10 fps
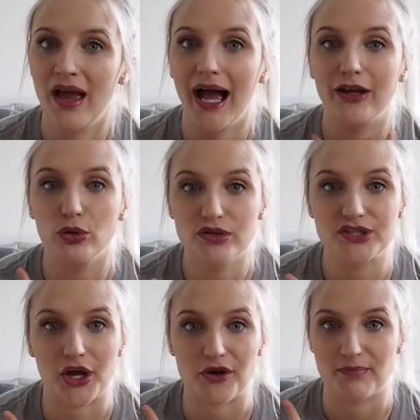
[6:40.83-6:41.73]
And
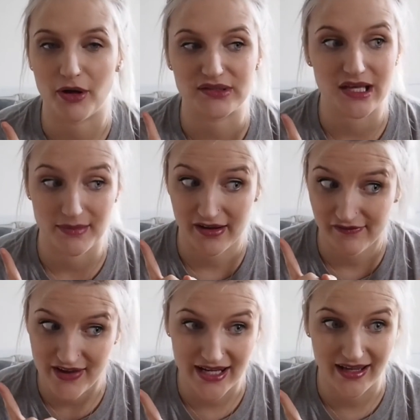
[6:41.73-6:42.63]
also balsamic
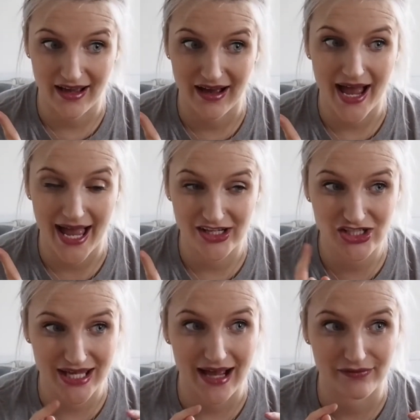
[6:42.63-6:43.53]
vinegar, I
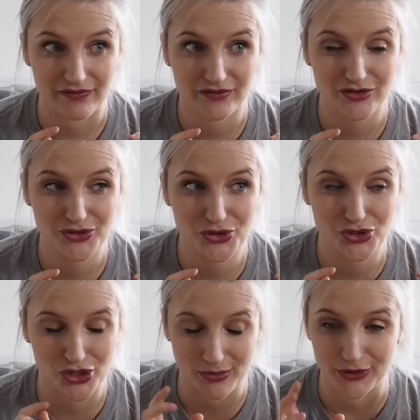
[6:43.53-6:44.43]
actually have
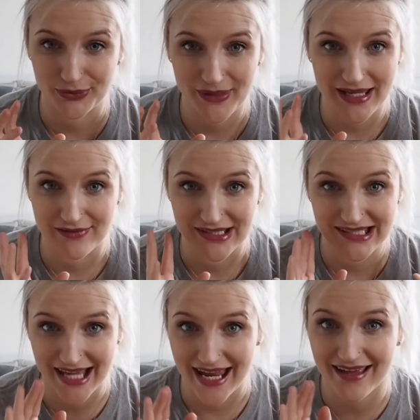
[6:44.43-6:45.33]
trouble even
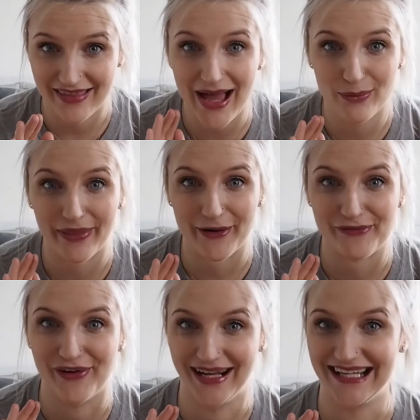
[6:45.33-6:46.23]
saying that without
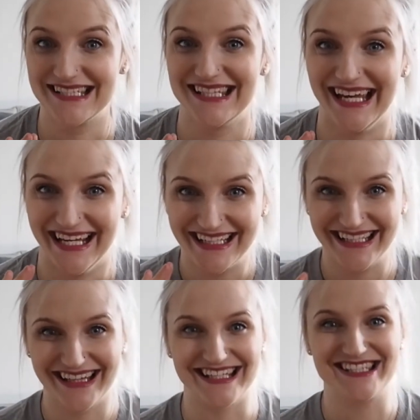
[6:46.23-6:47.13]
feeling sick.
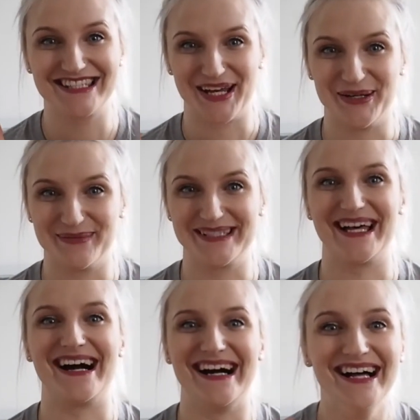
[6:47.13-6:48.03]
It's so
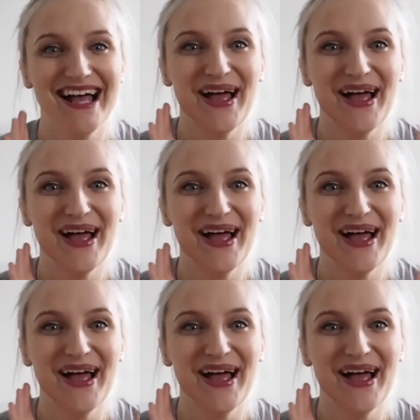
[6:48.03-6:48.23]
bizarre.